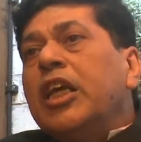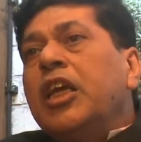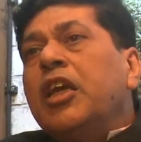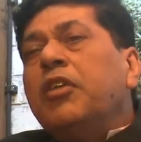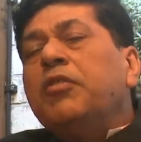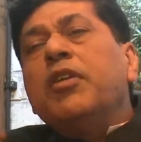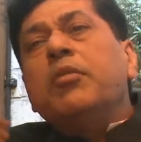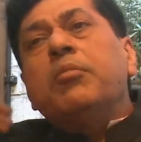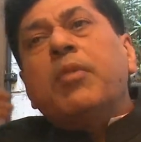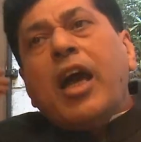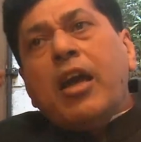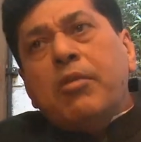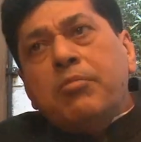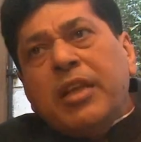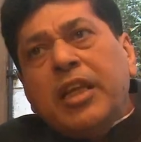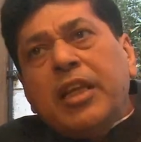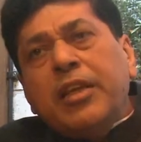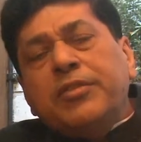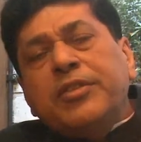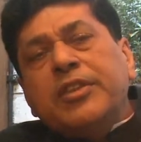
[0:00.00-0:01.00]
If in my
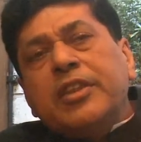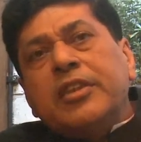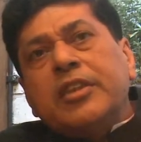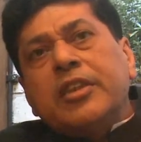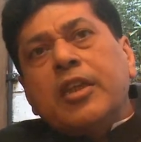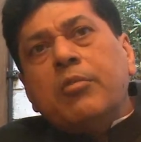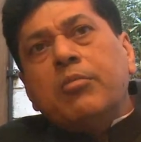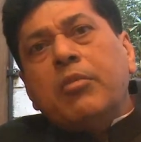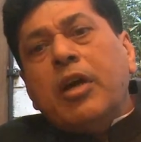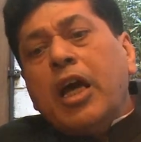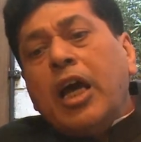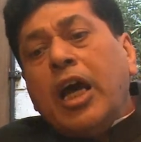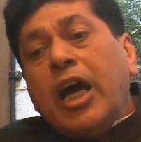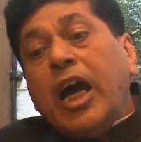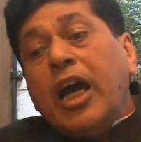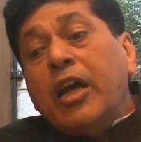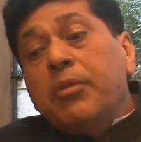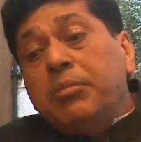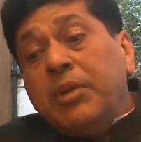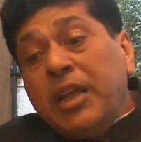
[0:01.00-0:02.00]
belief system, I